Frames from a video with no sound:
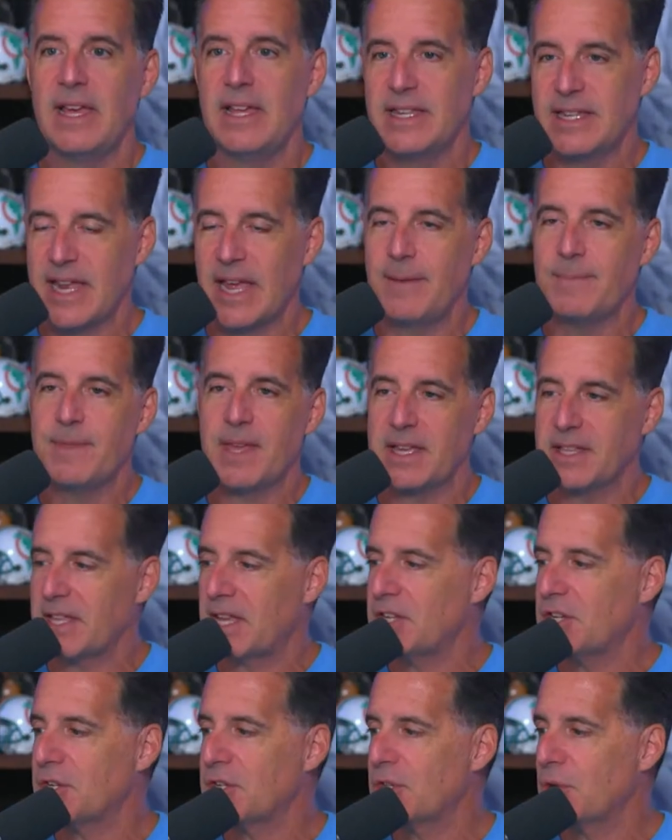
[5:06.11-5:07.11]
Same thing.
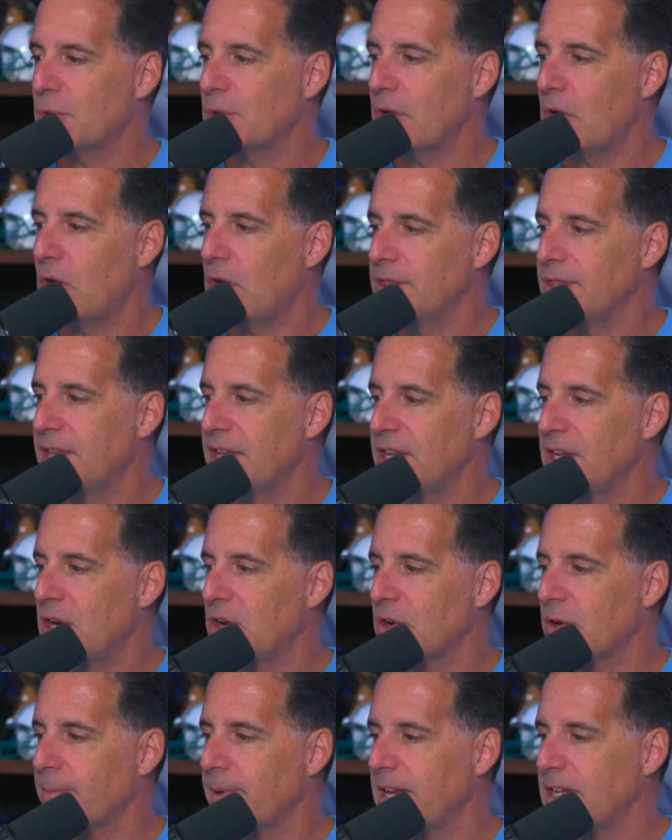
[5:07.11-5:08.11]
They just do it on the
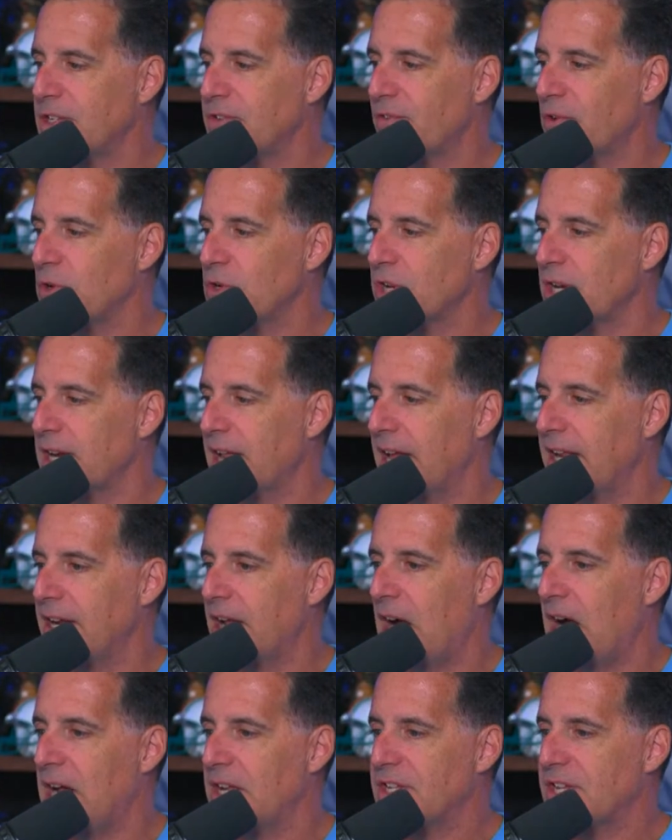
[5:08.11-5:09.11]
younger man's version. And
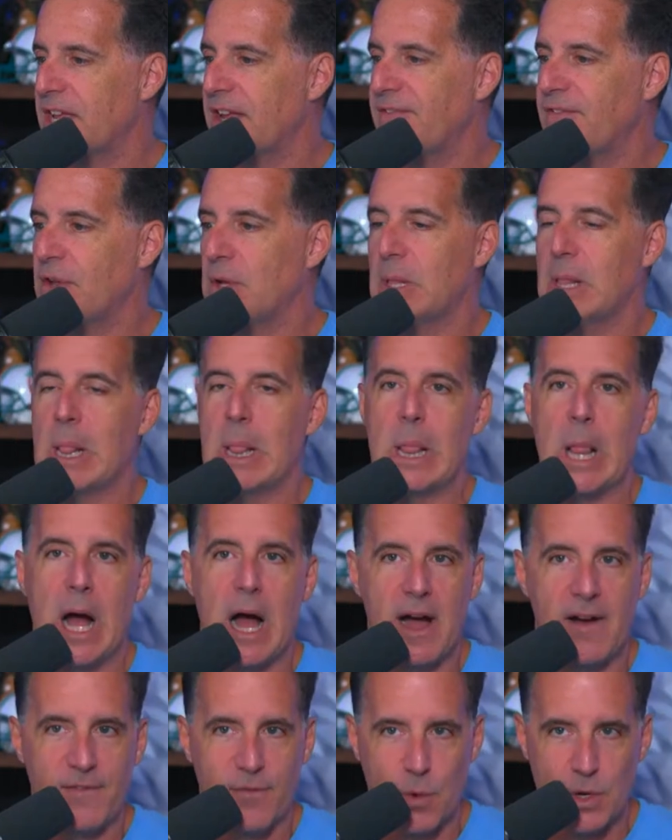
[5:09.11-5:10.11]
honestly, if you
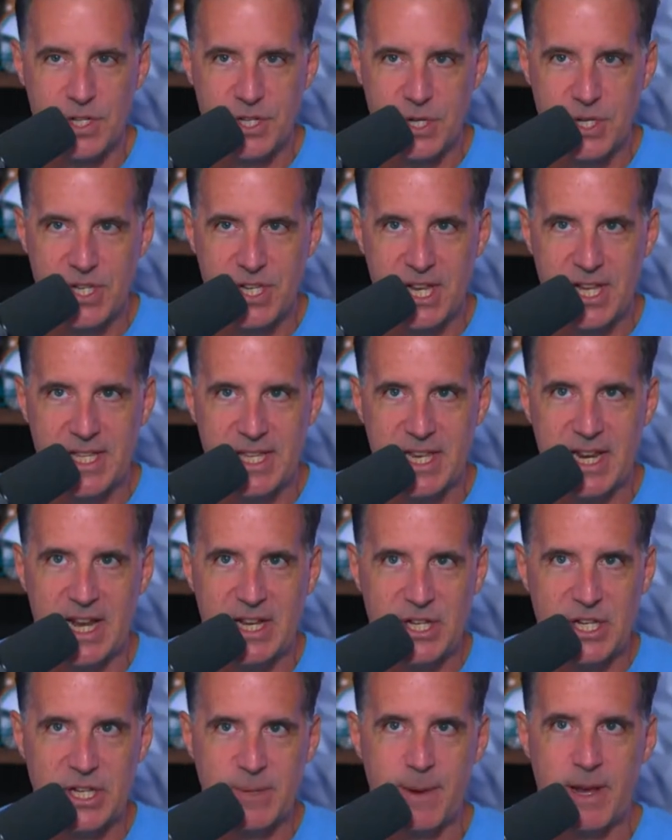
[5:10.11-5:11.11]
love what you see today,
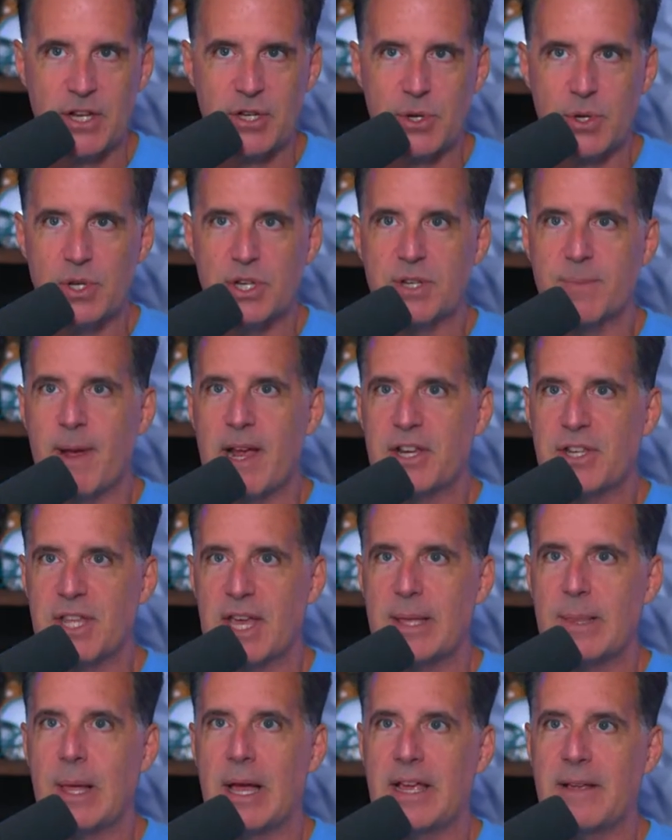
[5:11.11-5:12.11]
just make sure you smash
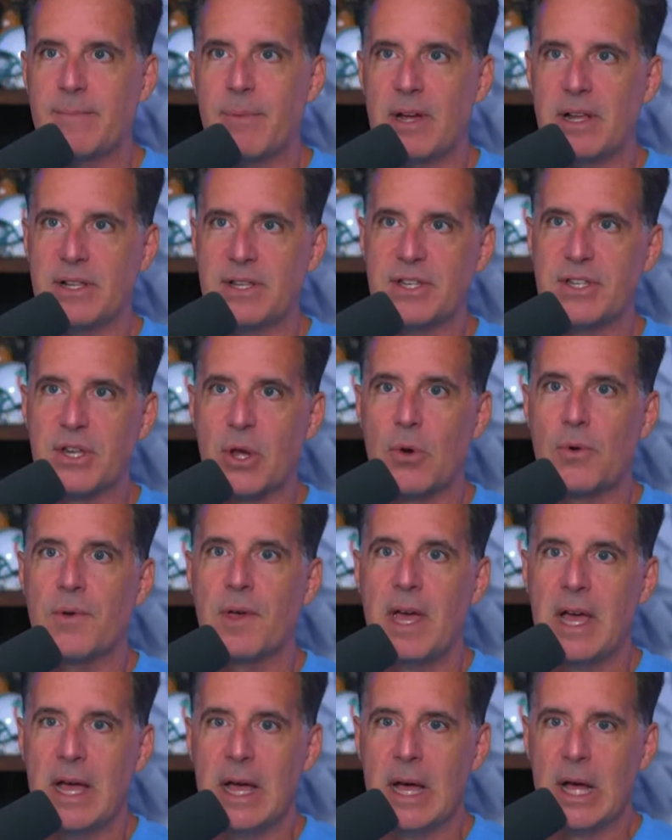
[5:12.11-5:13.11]
that like button. So
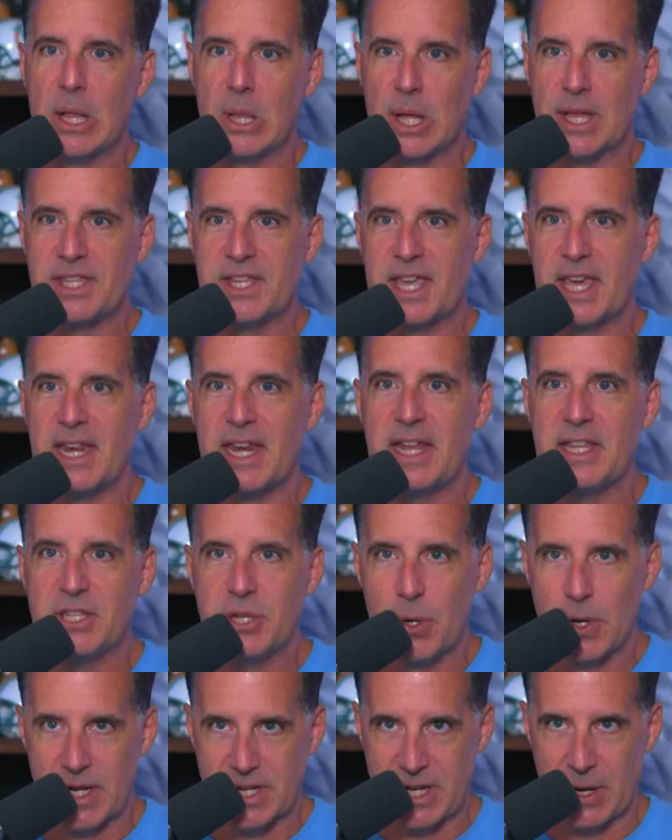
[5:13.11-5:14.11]
let's get
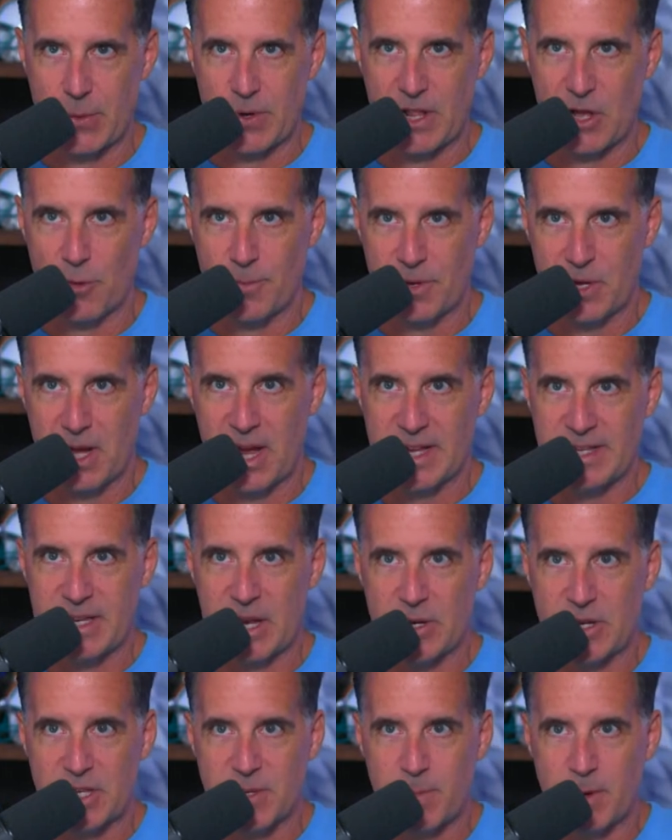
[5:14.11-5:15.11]
into it because I want to help you guys
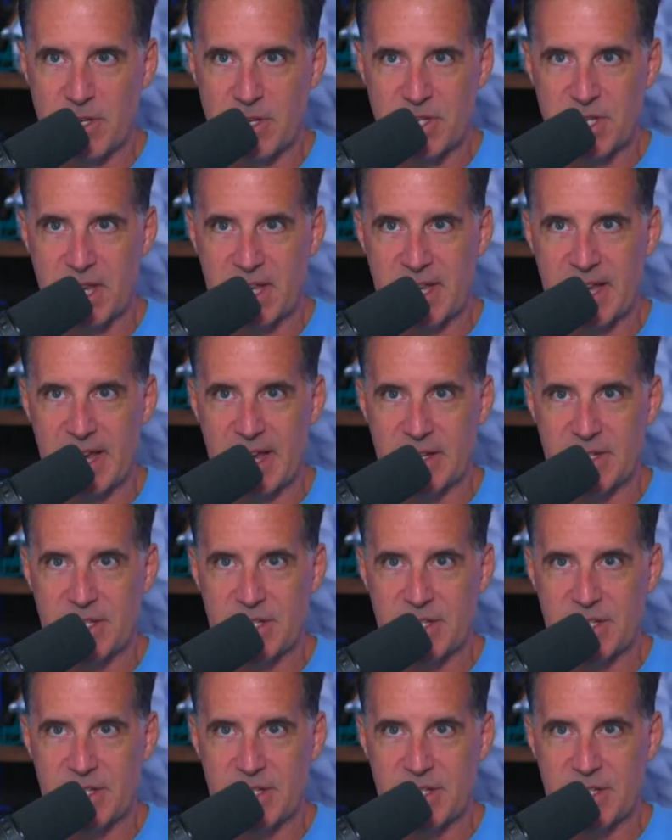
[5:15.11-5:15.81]
out as much as I can.